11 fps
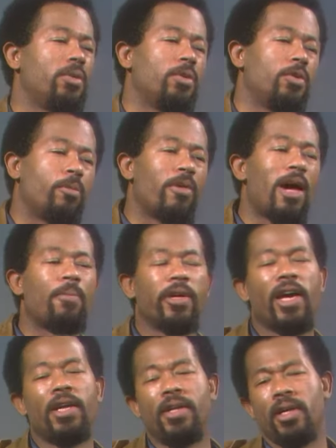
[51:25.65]
to the
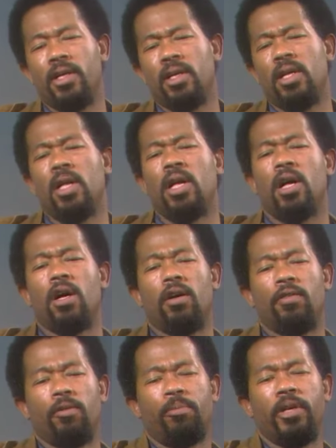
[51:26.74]
propaganda
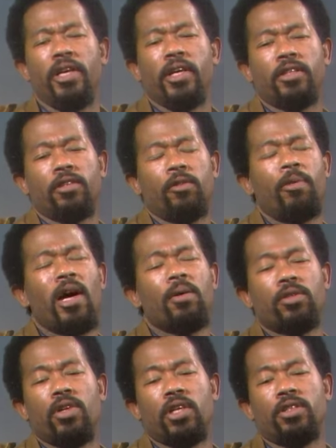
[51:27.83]
of the pigs of the power
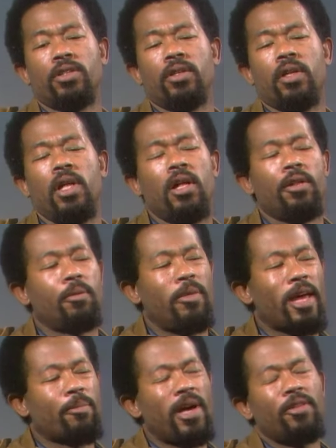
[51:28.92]
structure, the
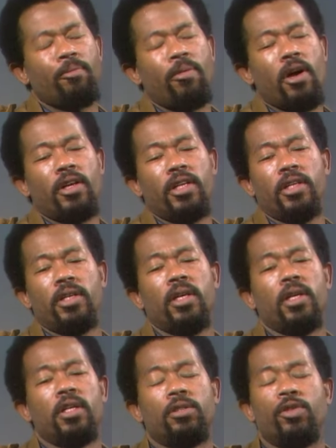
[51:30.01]
Black Panther Party
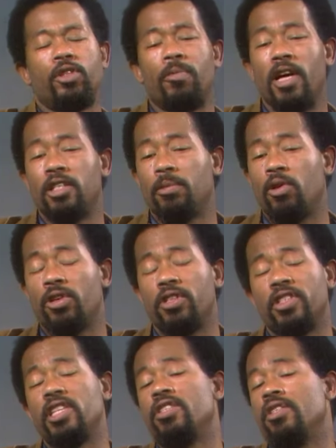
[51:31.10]
is a responsible
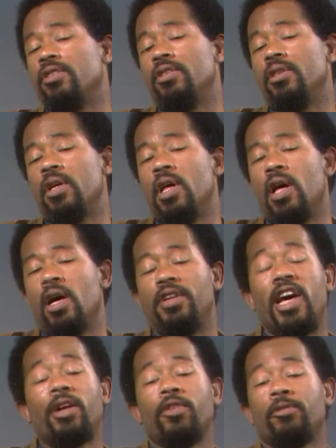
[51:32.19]
organization,
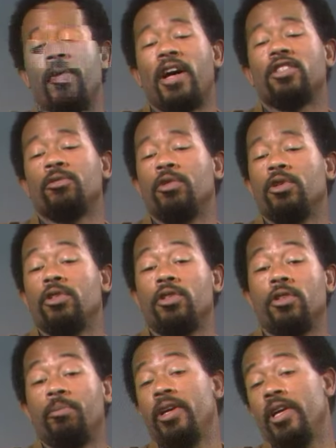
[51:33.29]
not responsible to
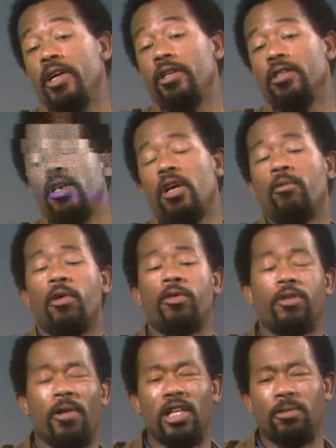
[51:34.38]
the pigs, but
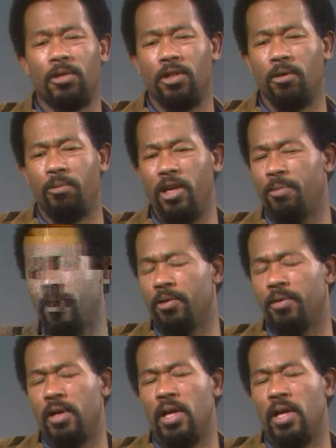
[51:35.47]
responsible to the people.